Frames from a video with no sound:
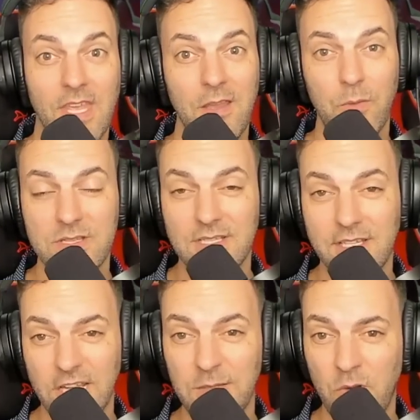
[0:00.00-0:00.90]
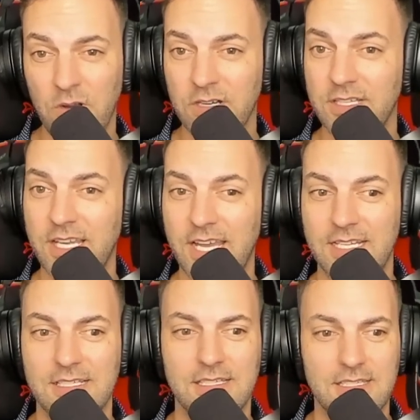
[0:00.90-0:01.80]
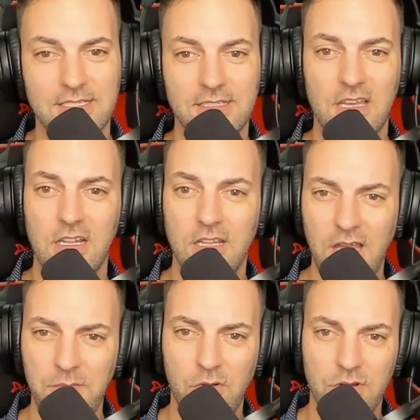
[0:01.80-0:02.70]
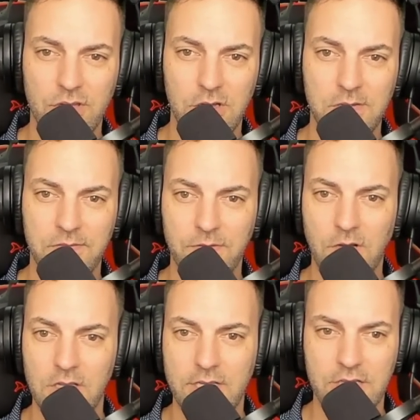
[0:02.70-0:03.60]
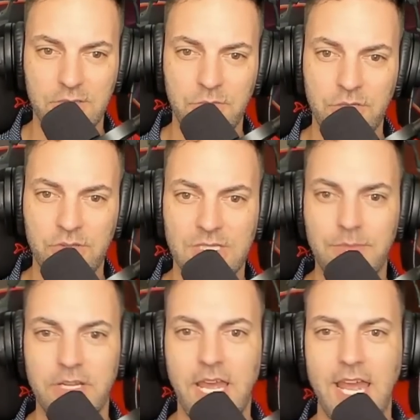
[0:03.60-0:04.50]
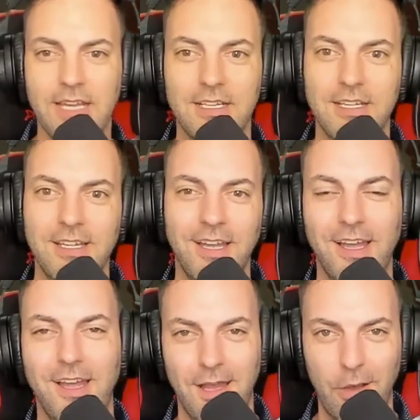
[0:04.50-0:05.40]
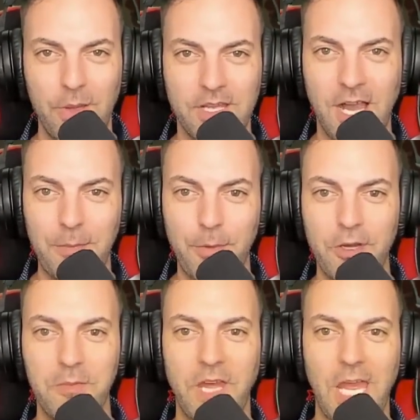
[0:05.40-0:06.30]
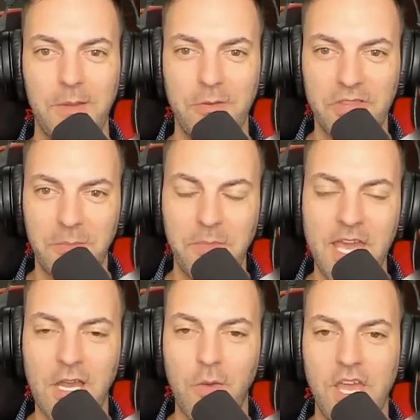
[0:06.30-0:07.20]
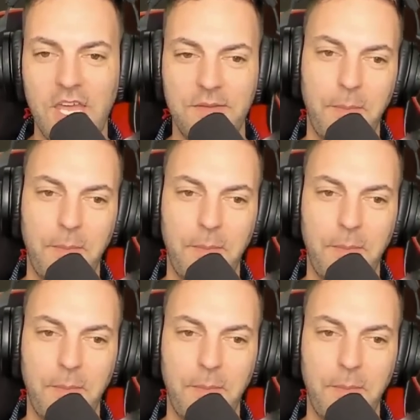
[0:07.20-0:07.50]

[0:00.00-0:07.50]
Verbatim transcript: It was a little more in the end. Not a lot more, though, even for all the extra moons. But hey, we got Moon Baby with a mega win.